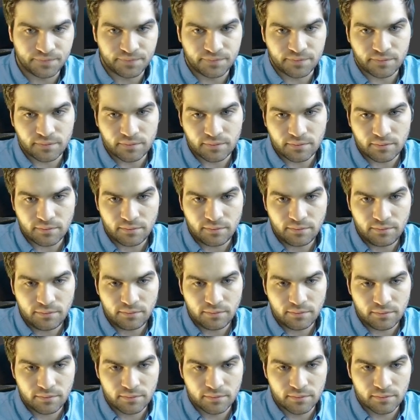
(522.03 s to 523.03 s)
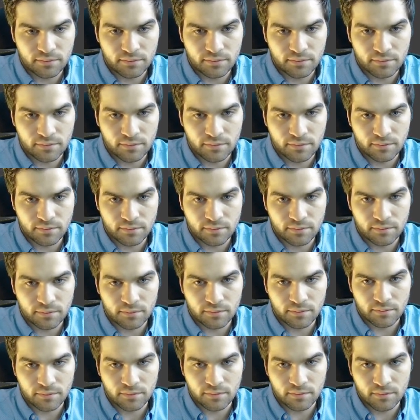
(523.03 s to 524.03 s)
No one is speaking in this clip.